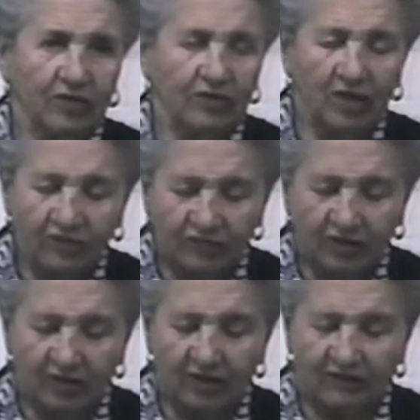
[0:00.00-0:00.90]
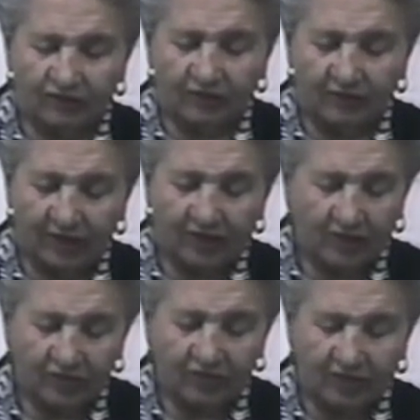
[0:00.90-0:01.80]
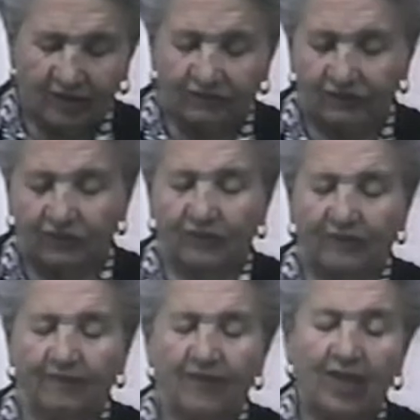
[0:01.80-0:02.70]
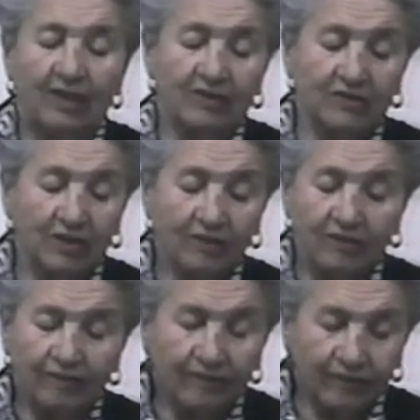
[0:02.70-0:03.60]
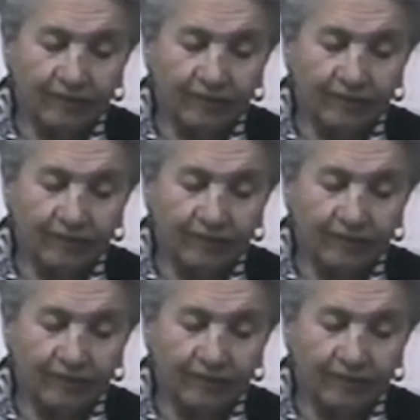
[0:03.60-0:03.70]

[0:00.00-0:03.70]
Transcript: our country and for my country and for so,